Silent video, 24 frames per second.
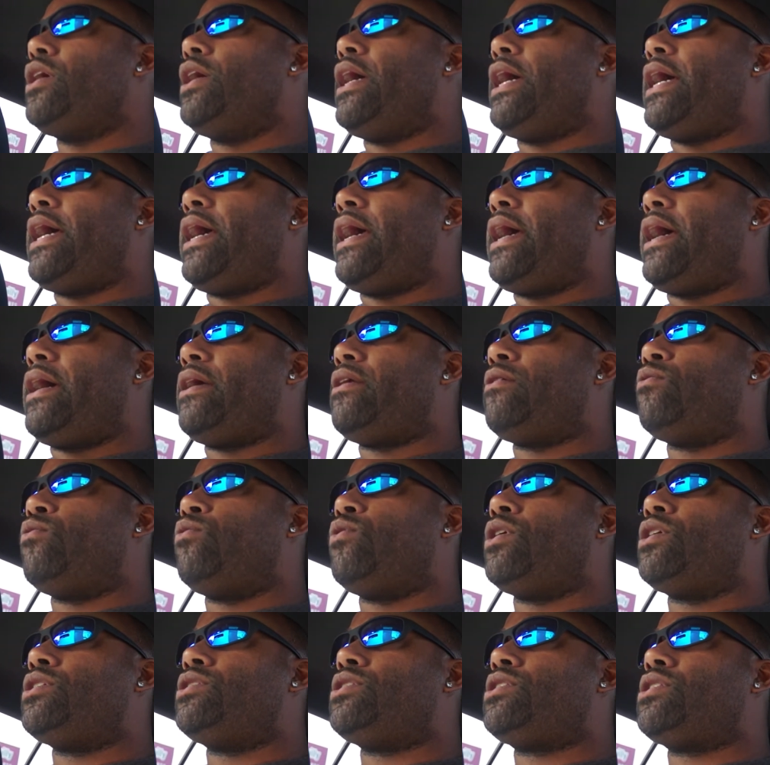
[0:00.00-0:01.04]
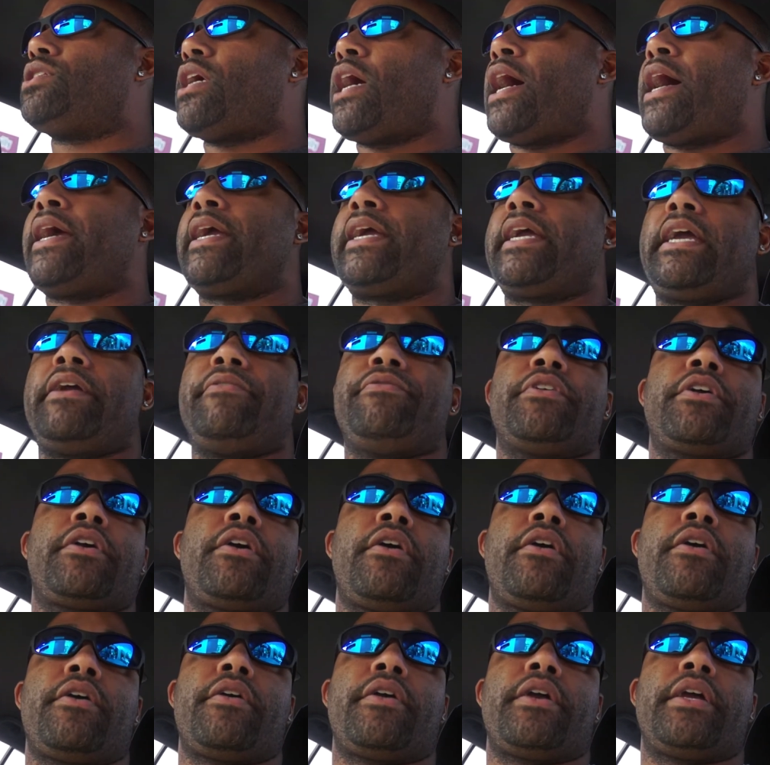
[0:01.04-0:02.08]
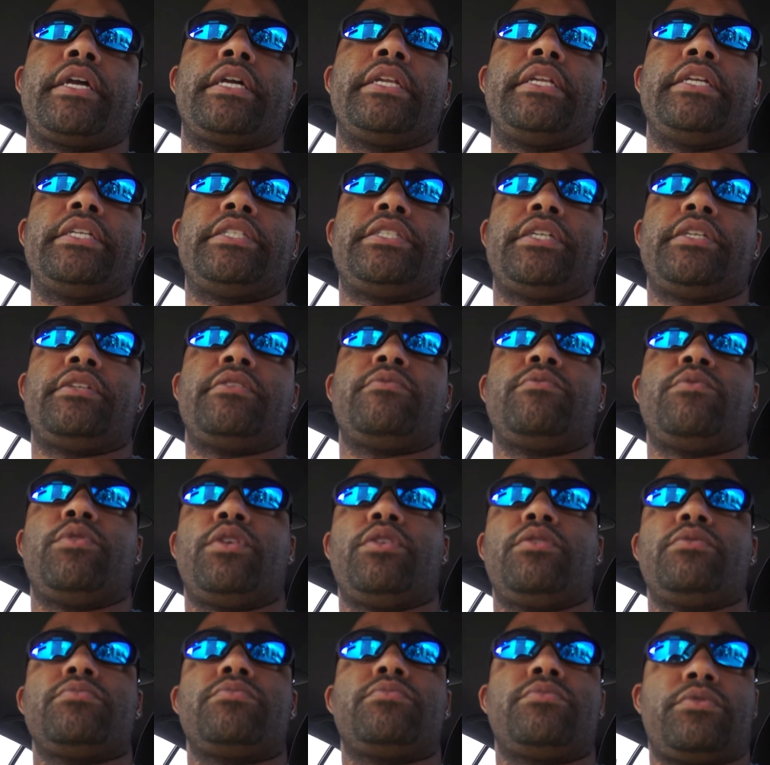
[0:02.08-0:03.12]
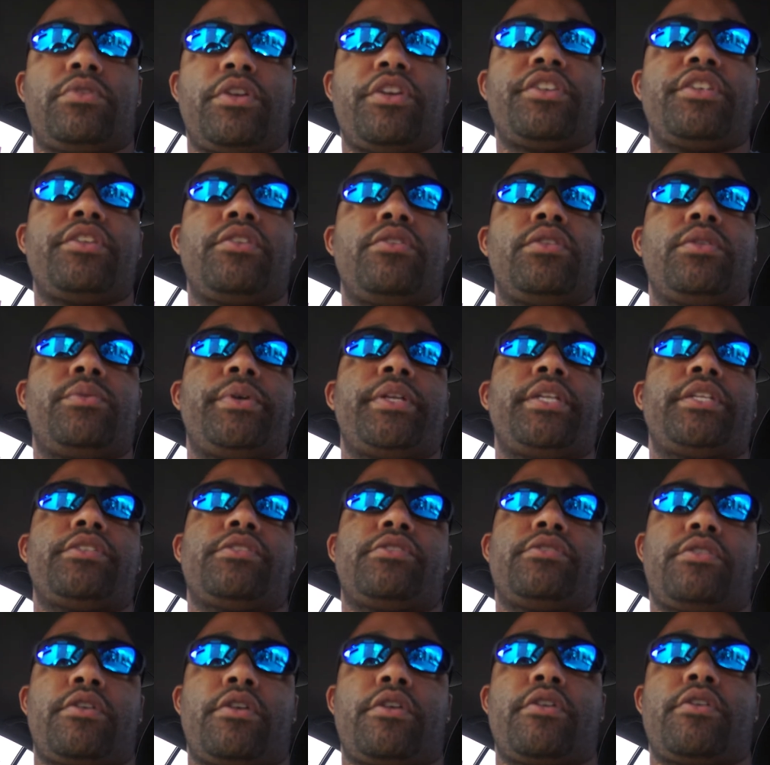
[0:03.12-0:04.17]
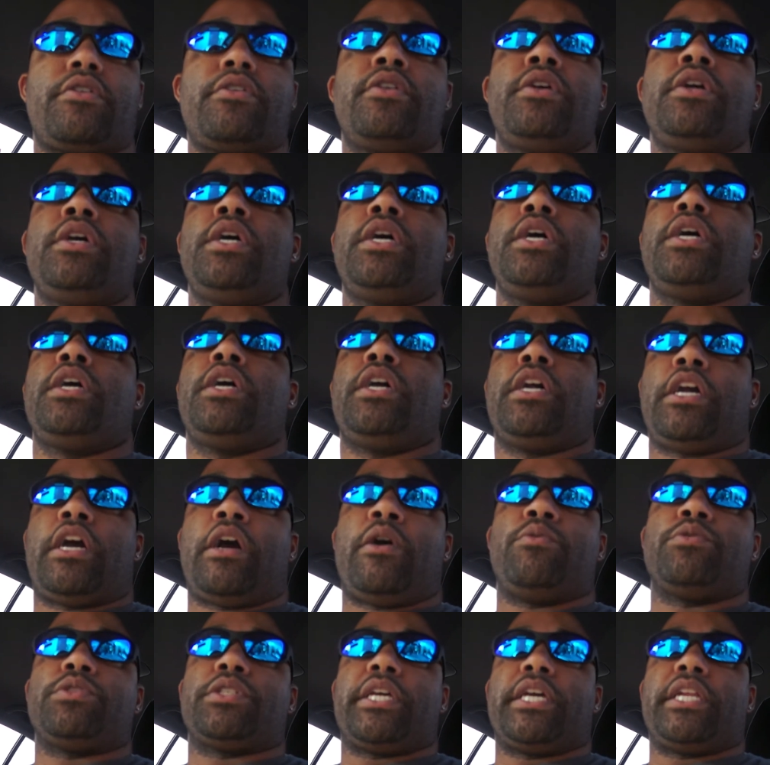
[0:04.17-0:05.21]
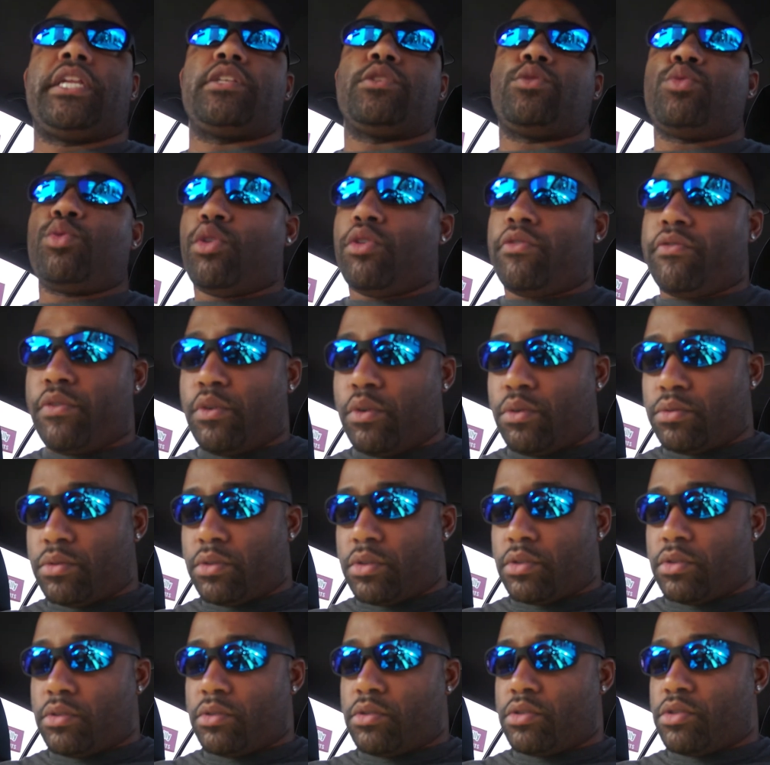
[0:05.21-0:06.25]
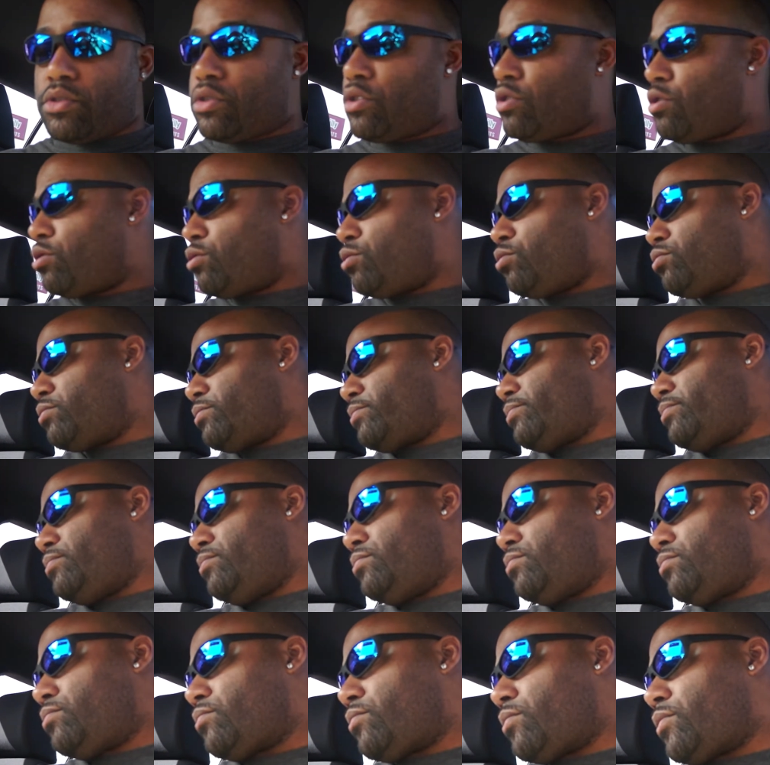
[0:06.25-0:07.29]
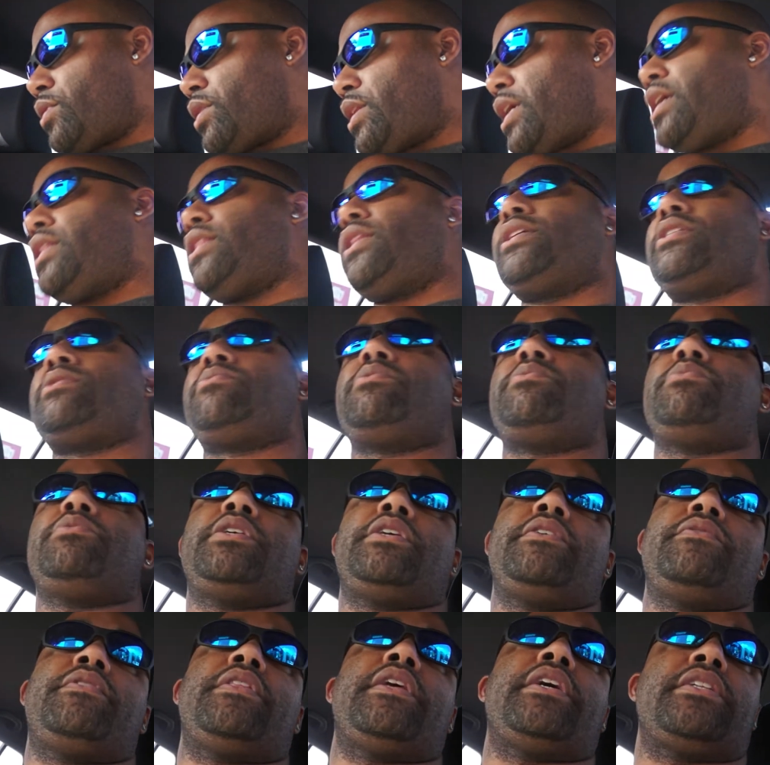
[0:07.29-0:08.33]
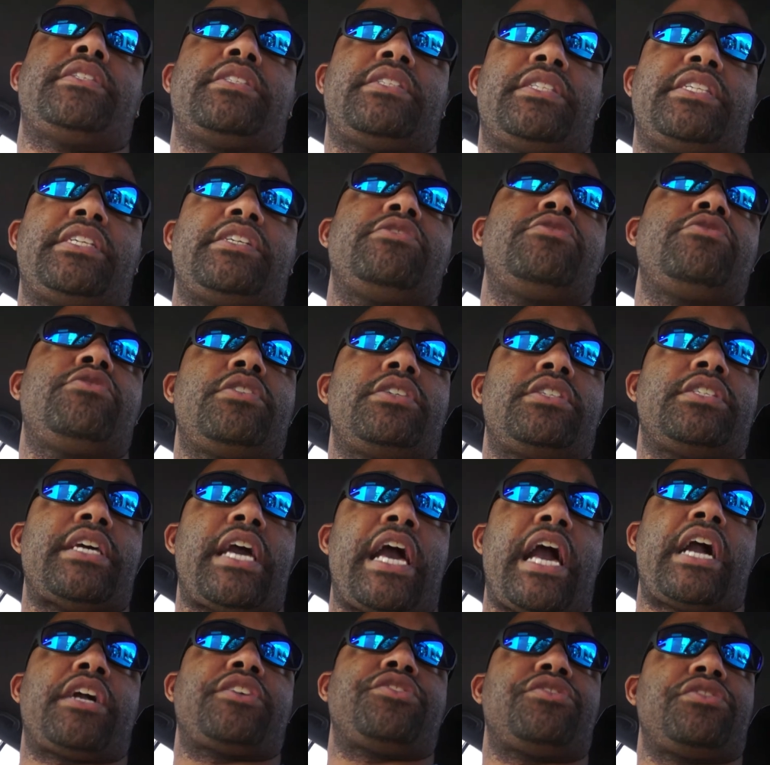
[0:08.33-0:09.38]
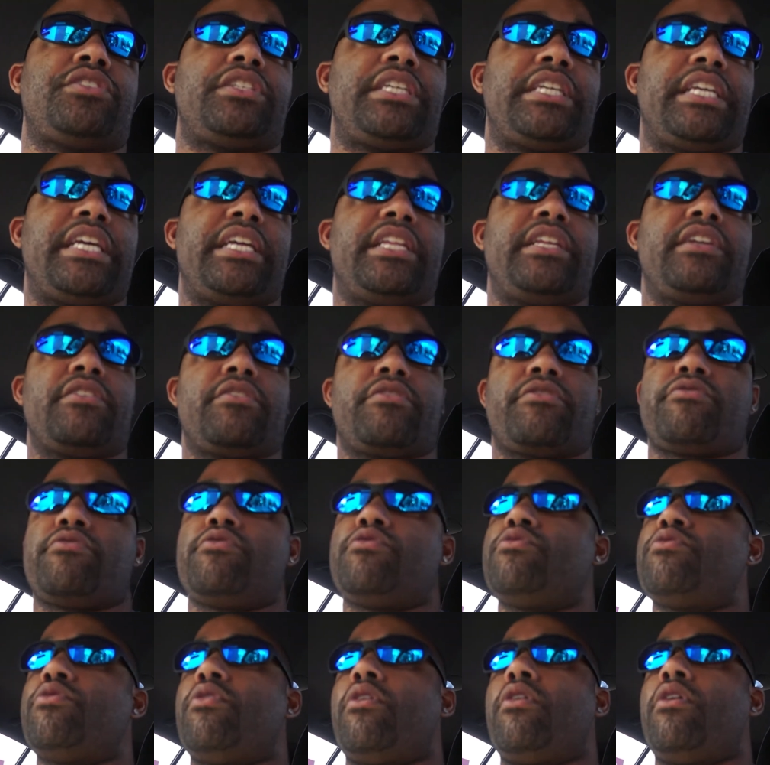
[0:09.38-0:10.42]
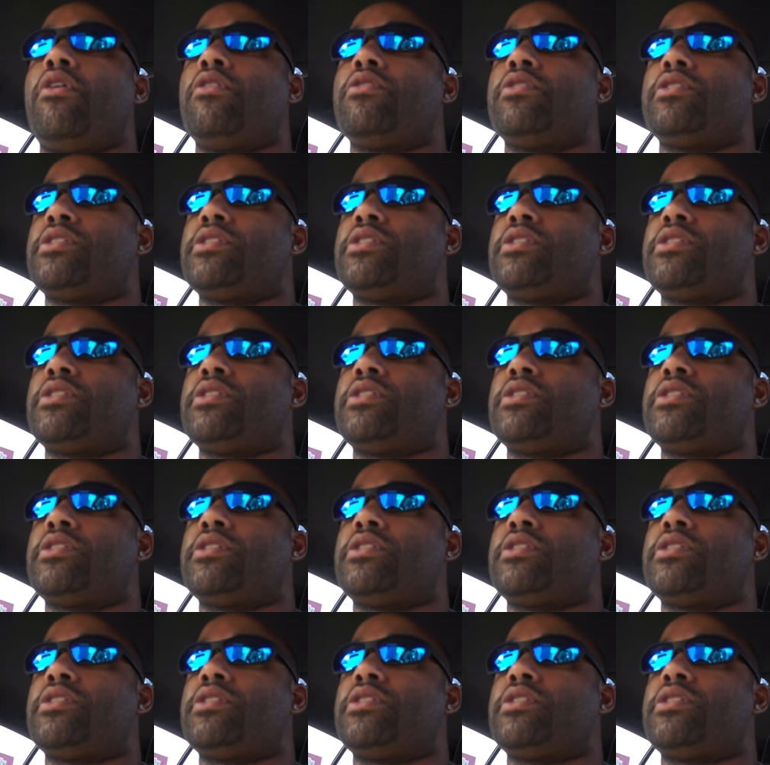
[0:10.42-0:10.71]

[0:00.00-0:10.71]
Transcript: and once I gave the car ignition, well, turned it all the way to start, I was getting 12 volts. So that lets me believe that signal is actually getting through all the